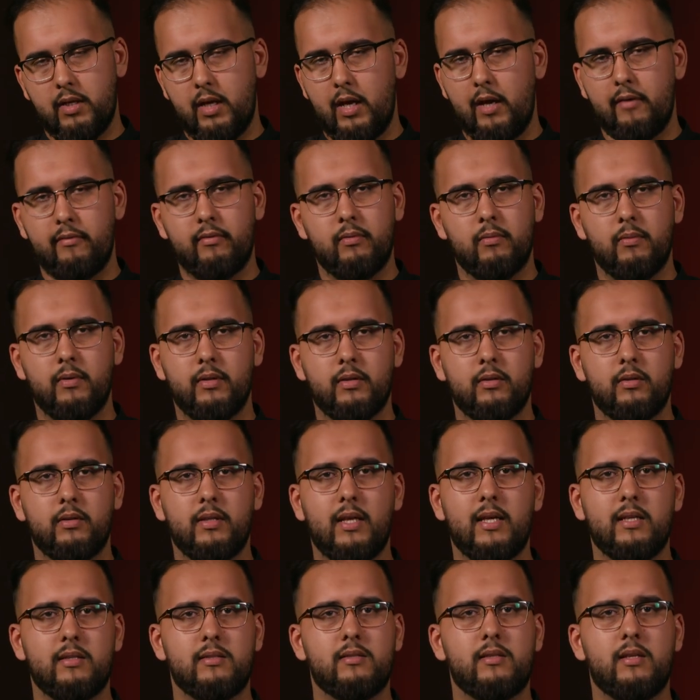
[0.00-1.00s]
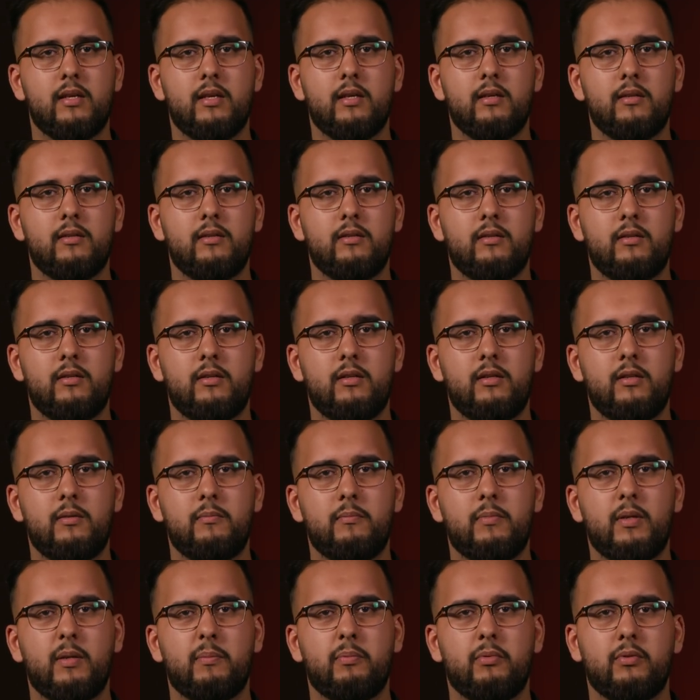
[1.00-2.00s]
everyone that's there,
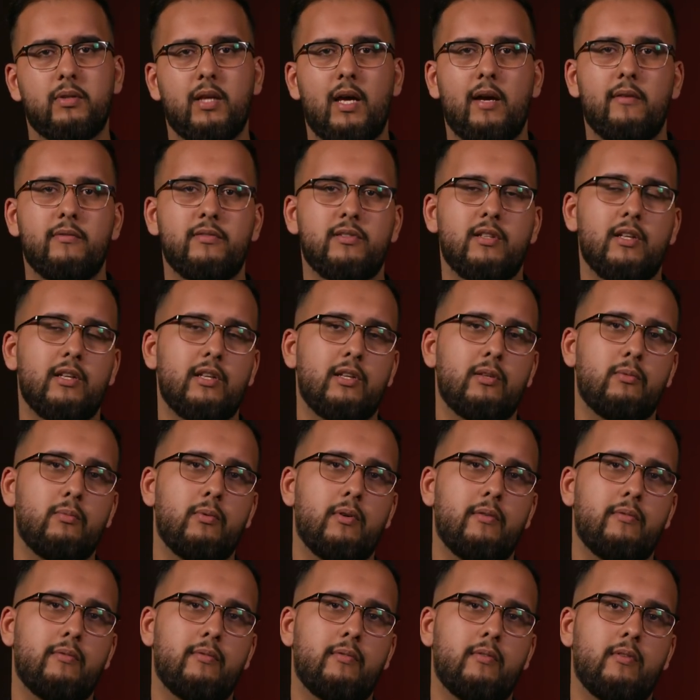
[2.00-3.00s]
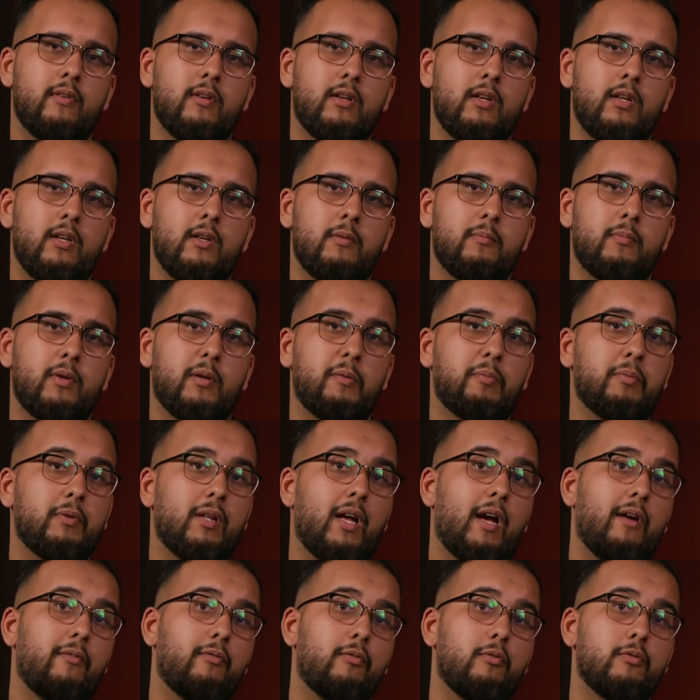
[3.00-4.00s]
people that I've studied with, people
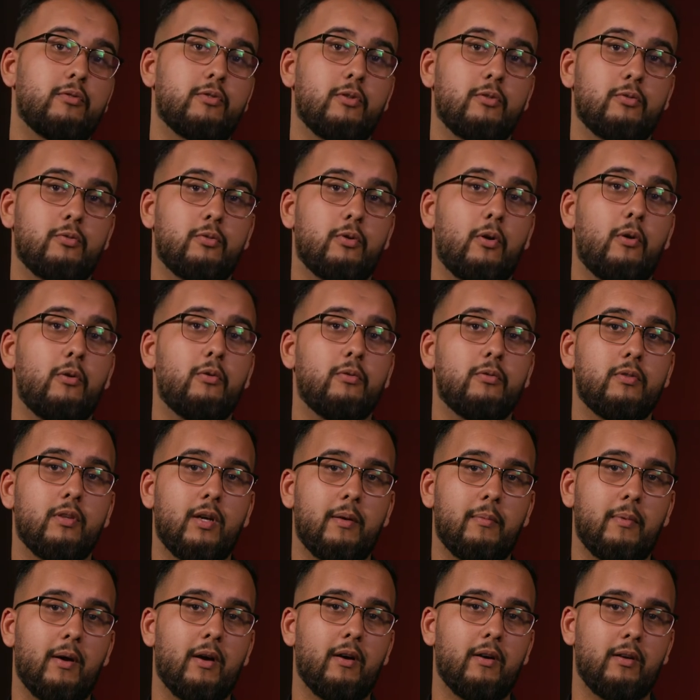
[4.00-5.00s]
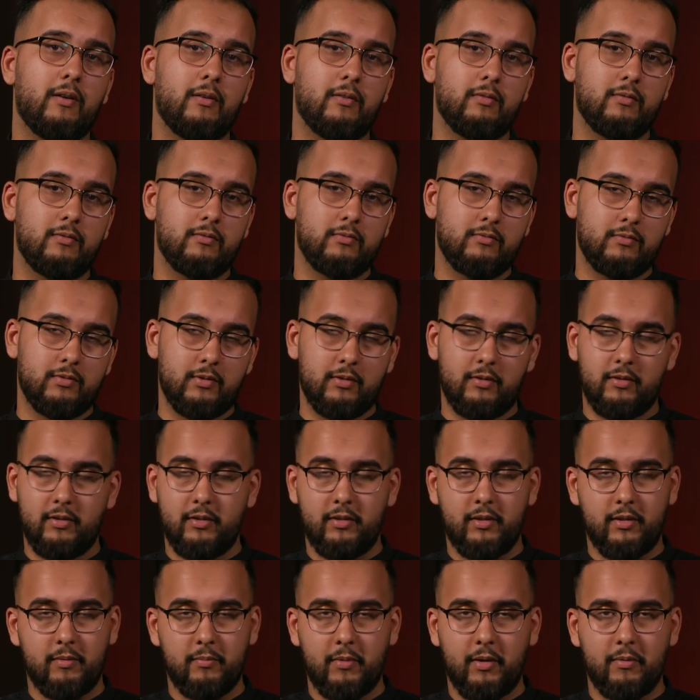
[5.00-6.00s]
that I've also told about, you
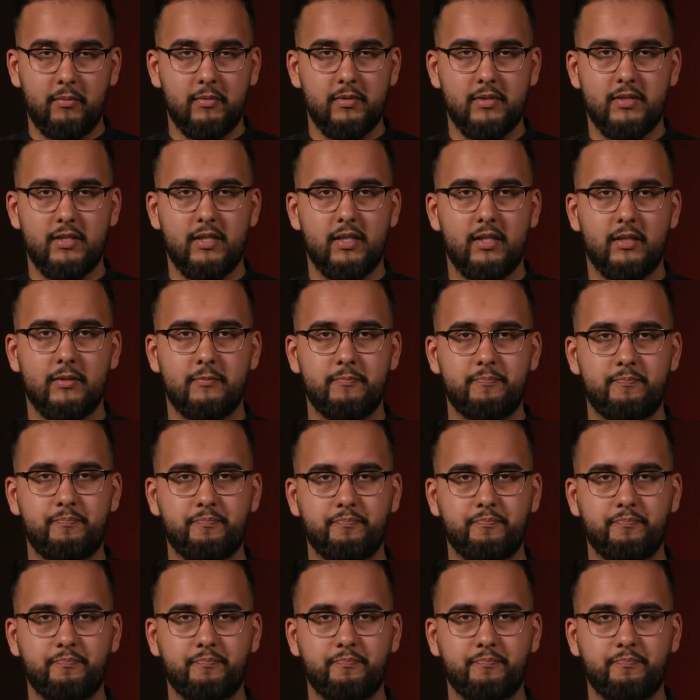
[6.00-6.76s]
know, Imam Hussein.